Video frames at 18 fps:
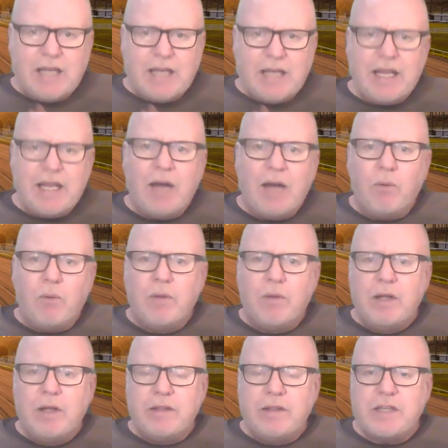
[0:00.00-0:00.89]
Now,
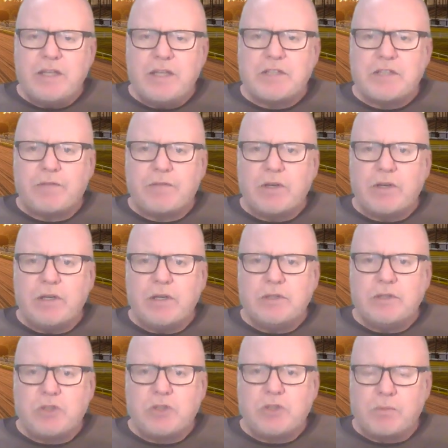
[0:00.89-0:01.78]
these are
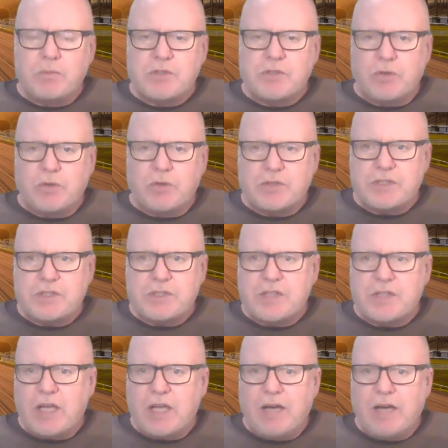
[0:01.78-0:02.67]
for jump
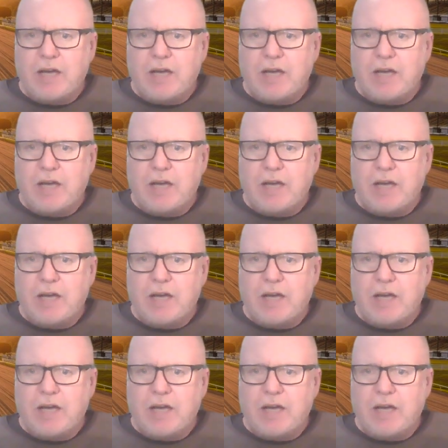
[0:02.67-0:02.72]
horses that